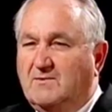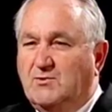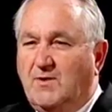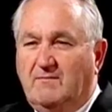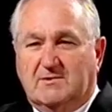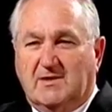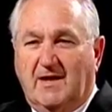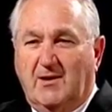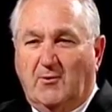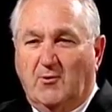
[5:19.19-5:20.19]
is you have a
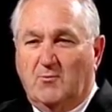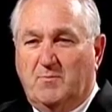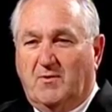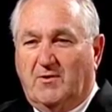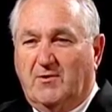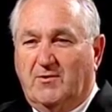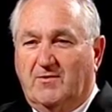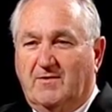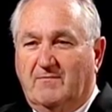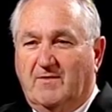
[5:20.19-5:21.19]
singing group, or
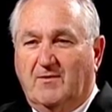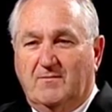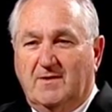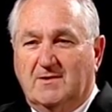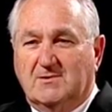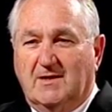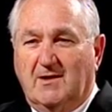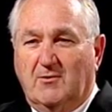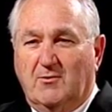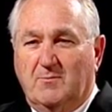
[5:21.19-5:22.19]
you're involved in a
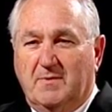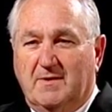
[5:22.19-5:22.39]
singing group?